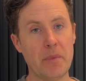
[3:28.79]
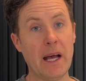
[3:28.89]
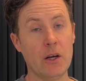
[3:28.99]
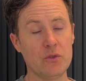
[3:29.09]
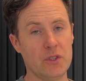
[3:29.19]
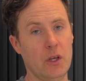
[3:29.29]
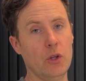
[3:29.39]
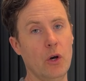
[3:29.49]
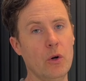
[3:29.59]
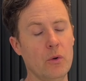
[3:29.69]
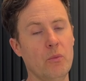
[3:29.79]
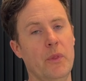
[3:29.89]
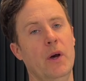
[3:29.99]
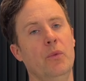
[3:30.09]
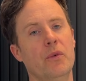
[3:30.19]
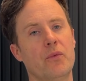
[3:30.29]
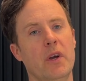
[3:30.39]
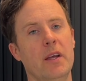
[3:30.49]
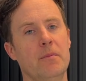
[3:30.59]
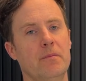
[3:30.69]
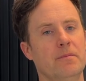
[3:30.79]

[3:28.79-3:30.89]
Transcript: pounds alone without the frame.